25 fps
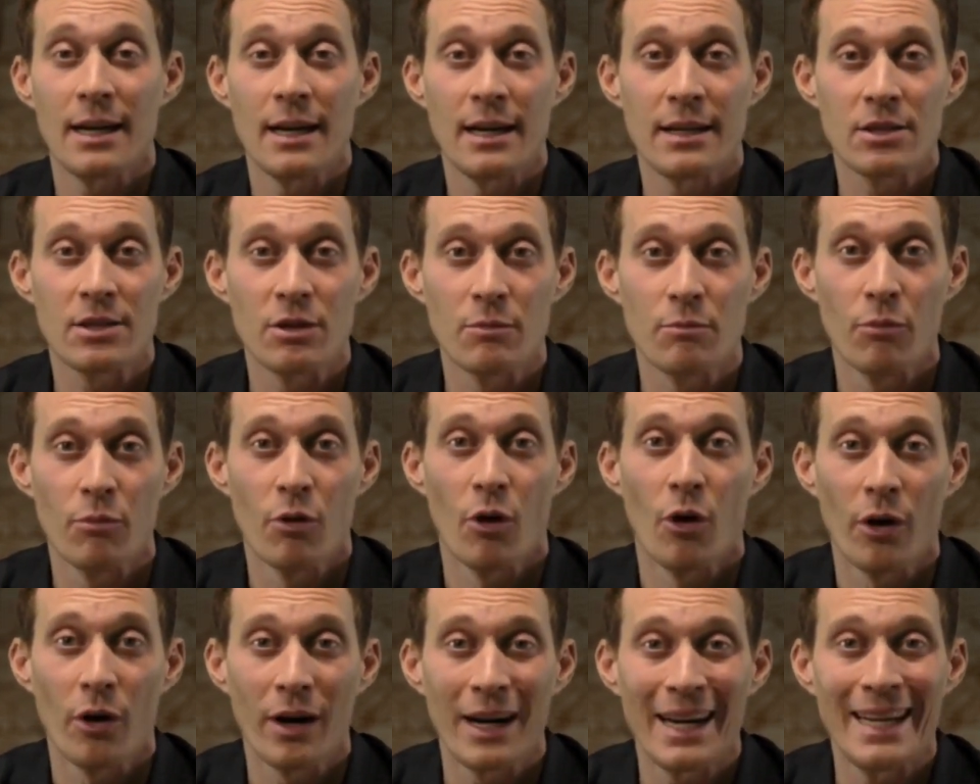into
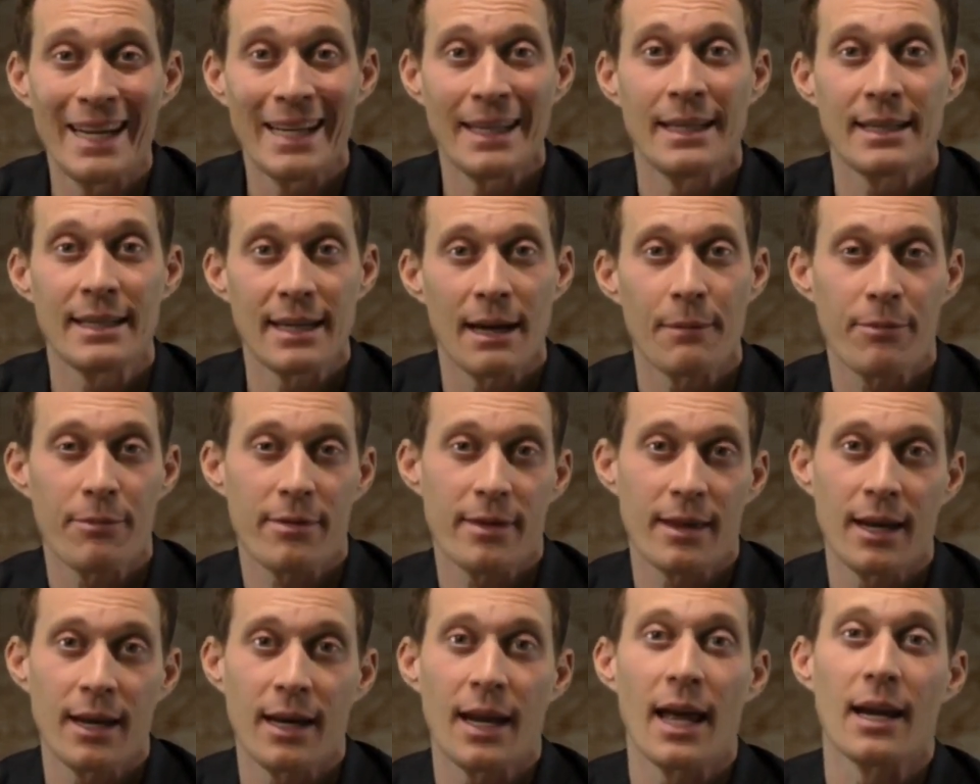more
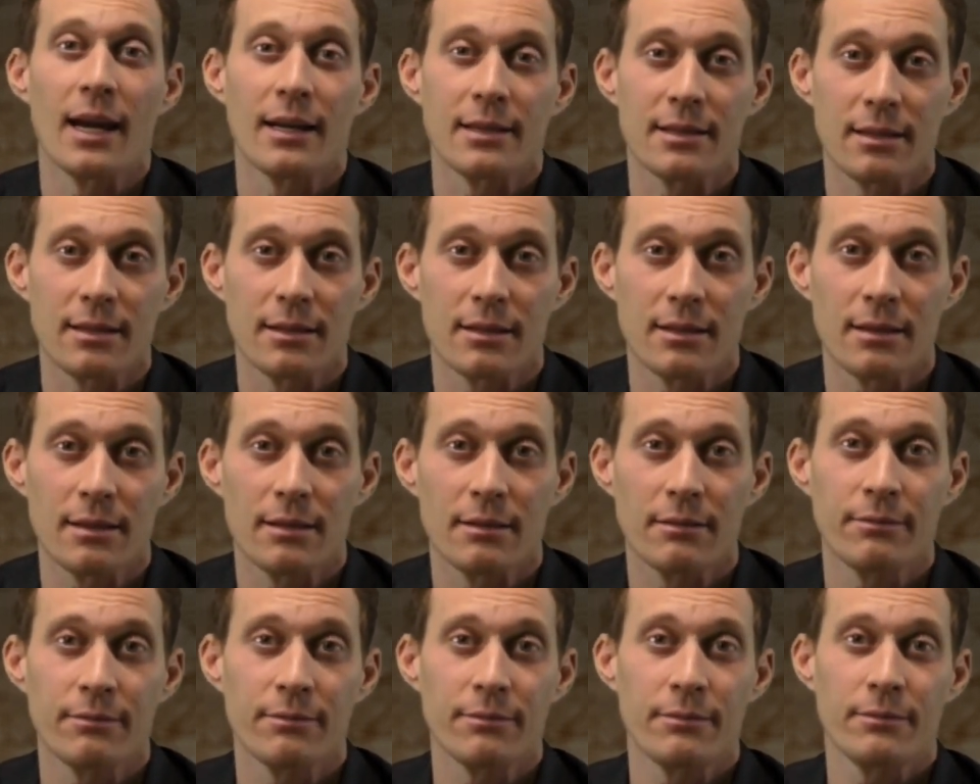in-depth analysis.